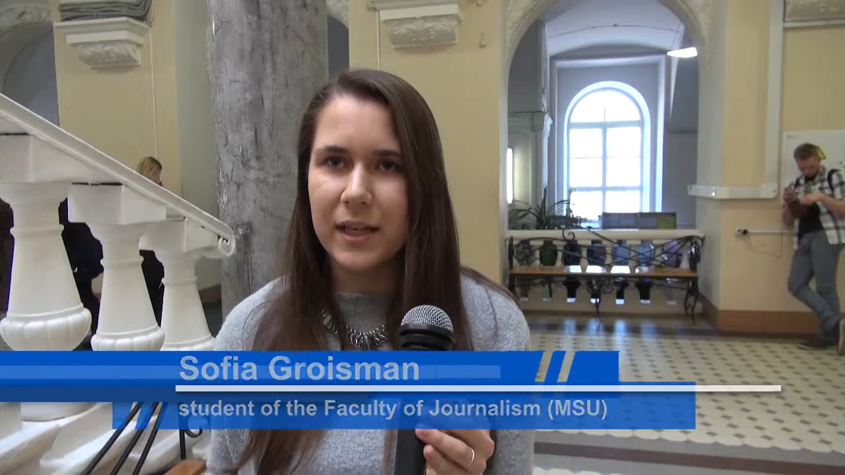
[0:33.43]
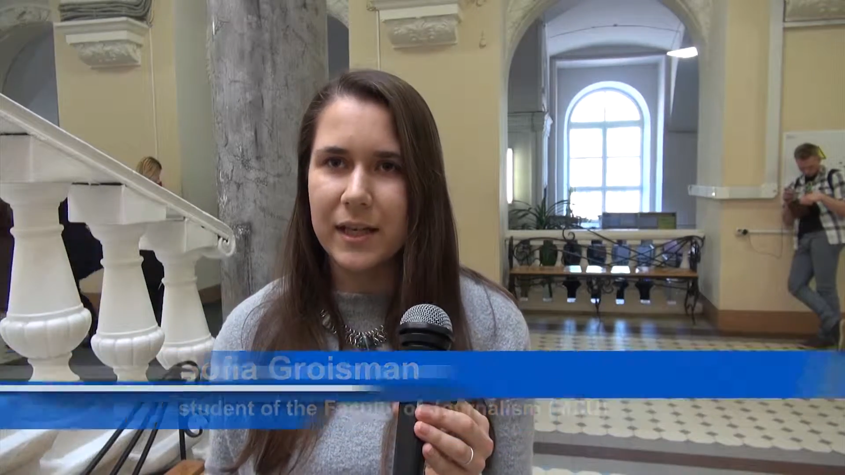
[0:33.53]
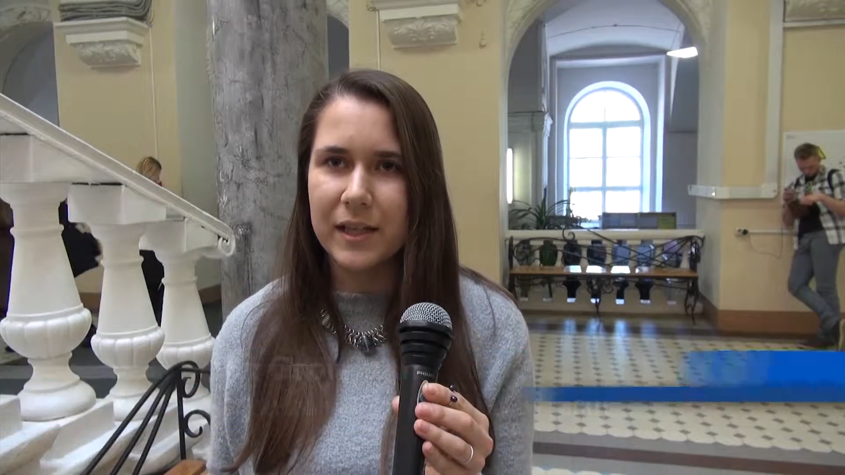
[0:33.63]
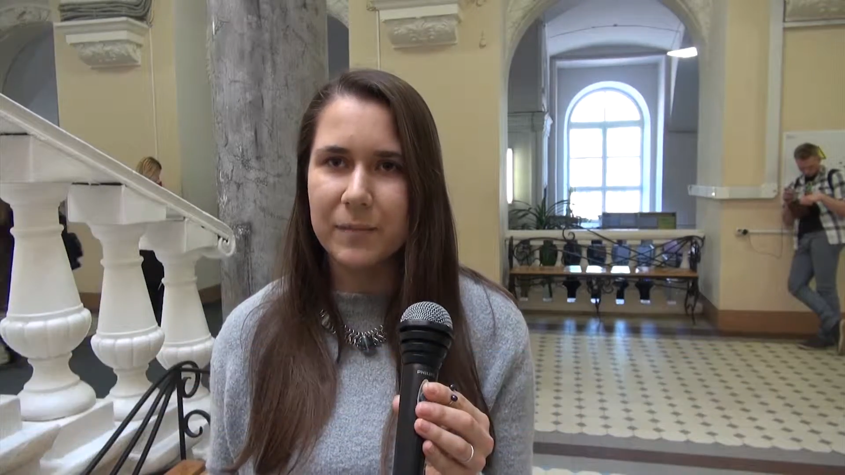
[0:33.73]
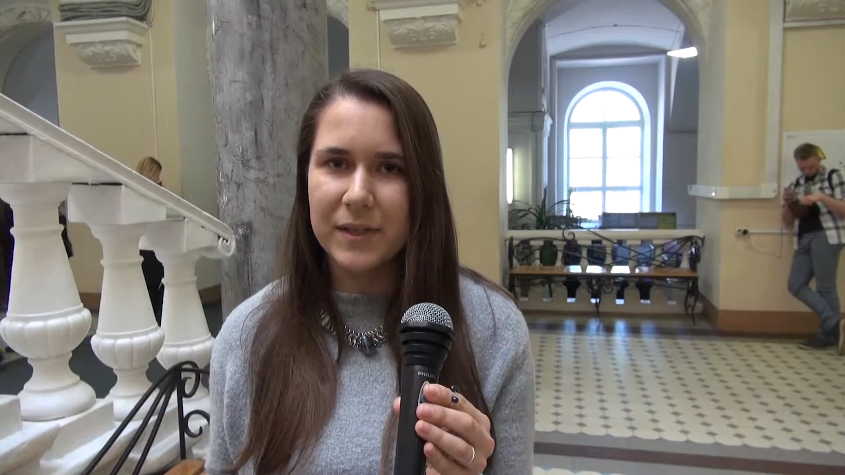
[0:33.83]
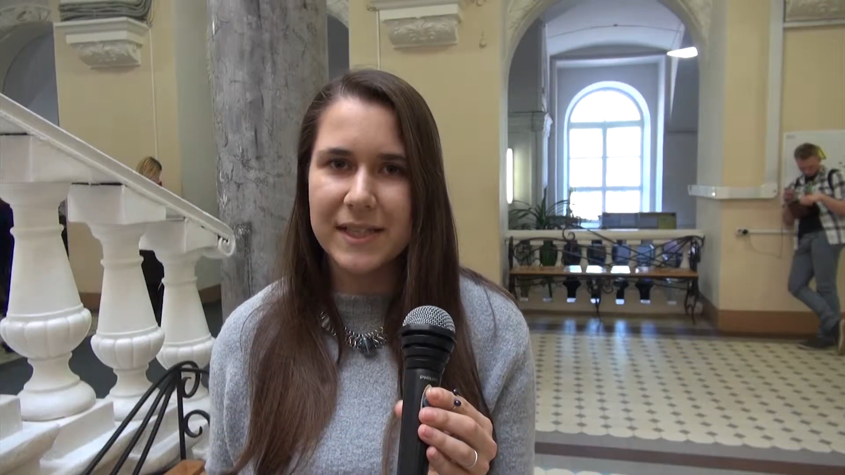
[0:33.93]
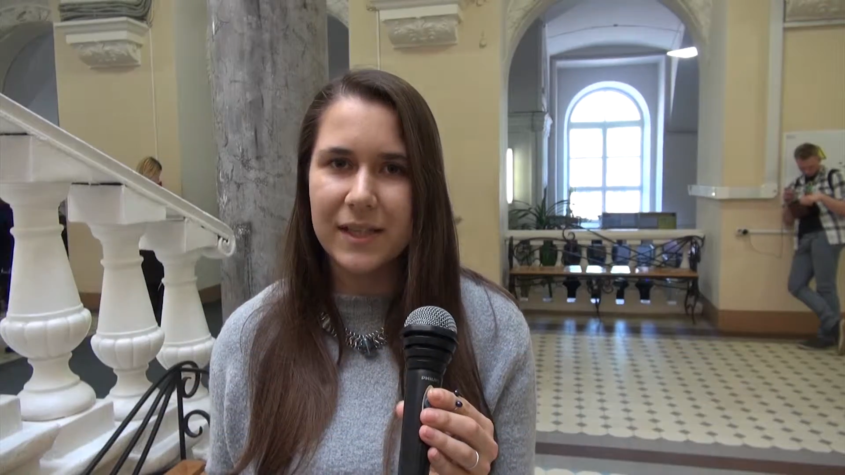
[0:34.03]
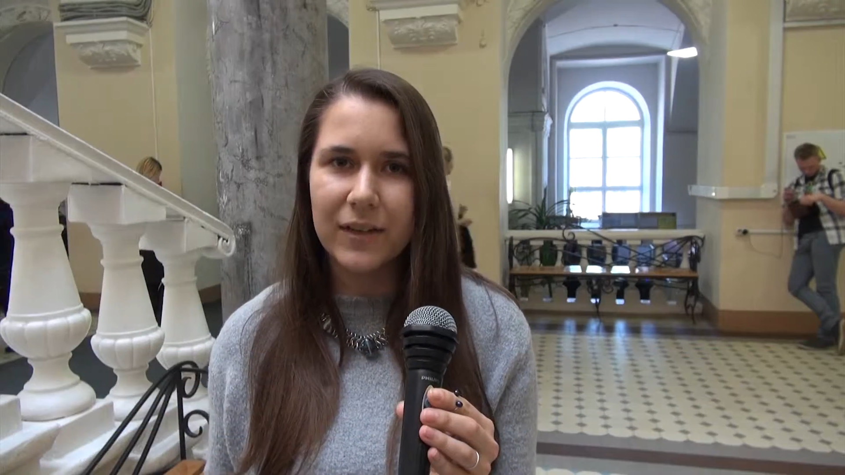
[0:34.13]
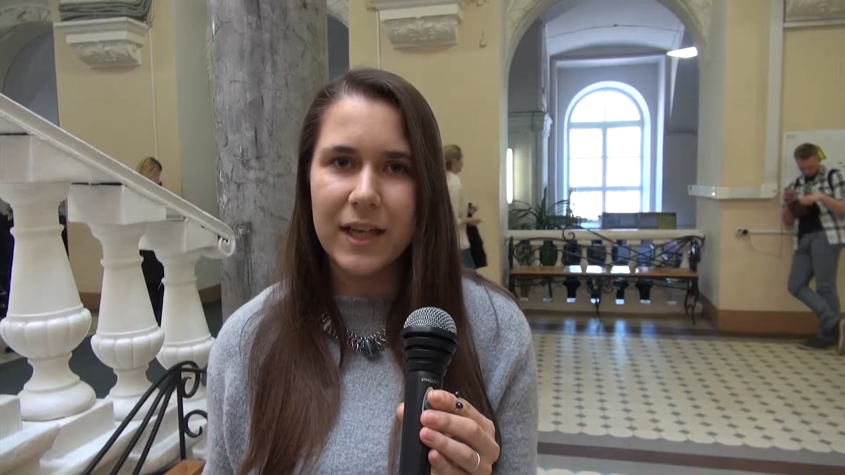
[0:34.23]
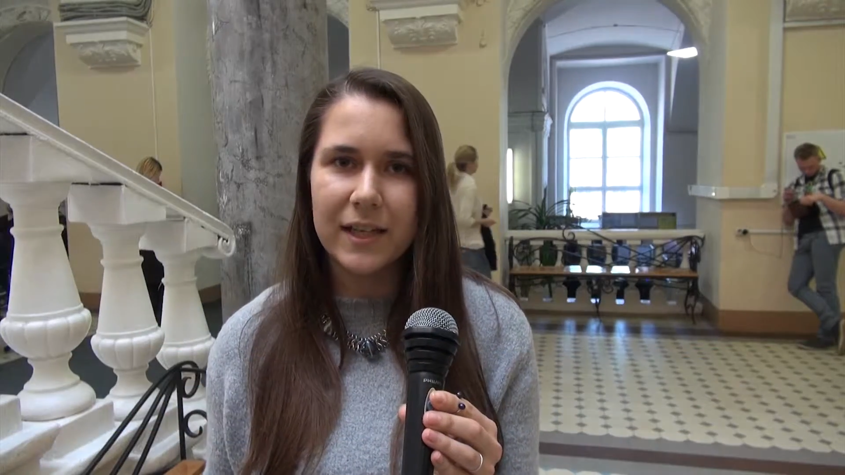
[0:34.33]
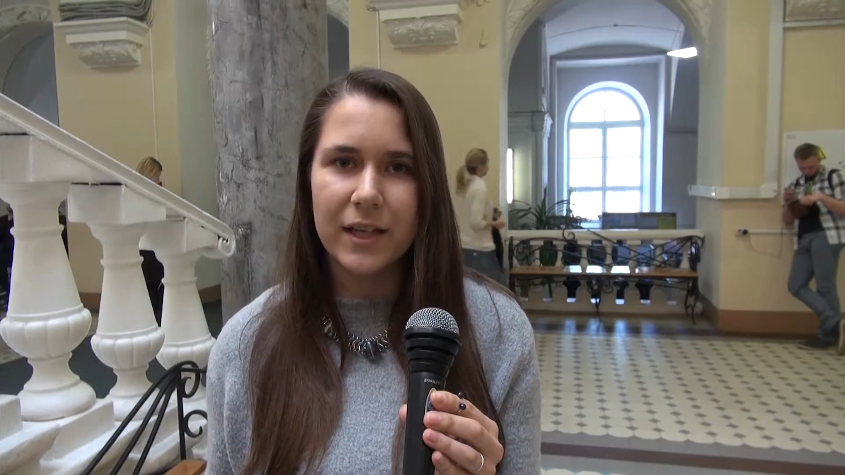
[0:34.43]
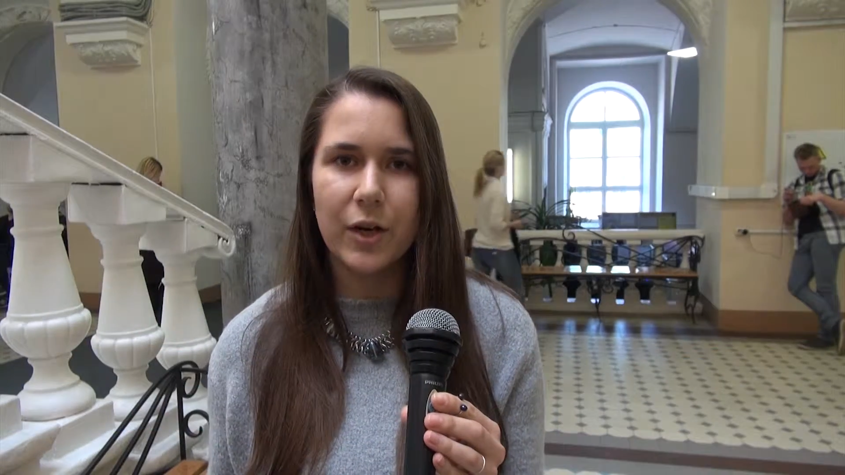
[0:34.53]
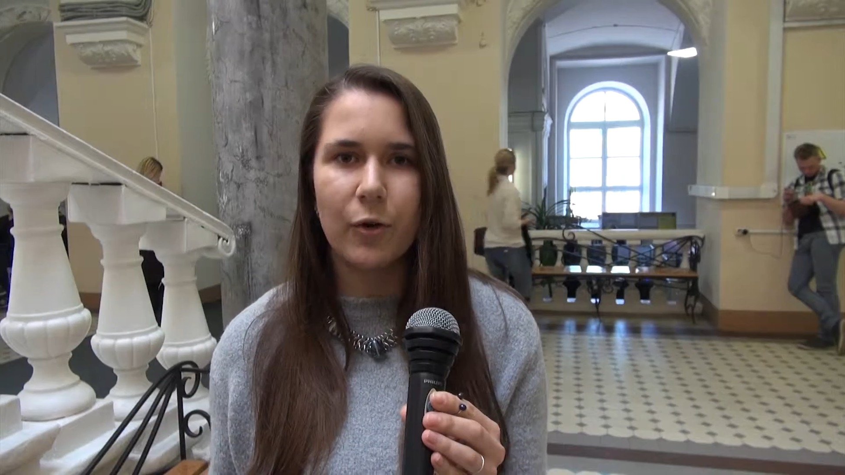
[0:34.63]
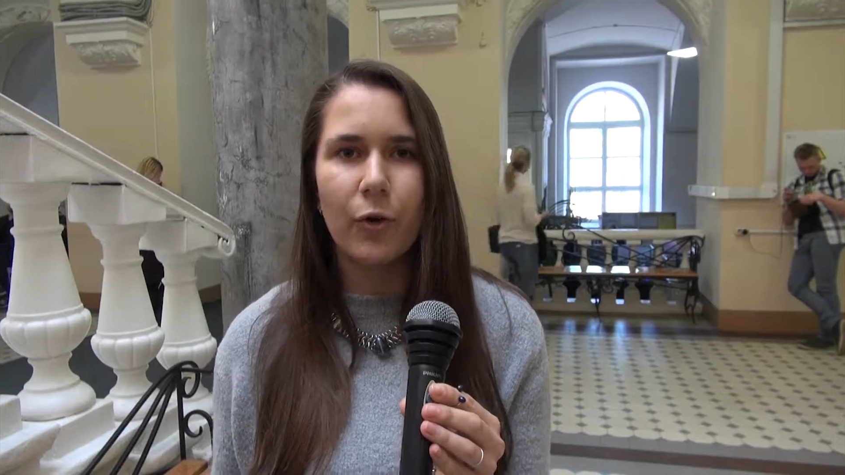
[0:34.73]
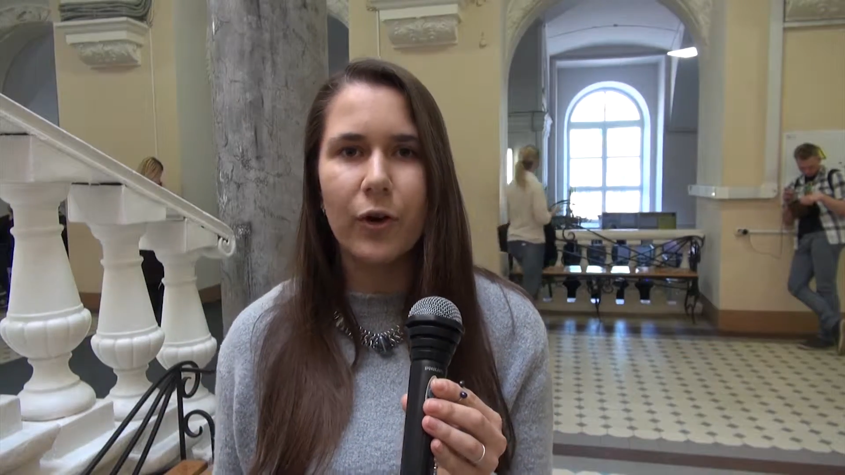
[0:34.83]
we got the overall impression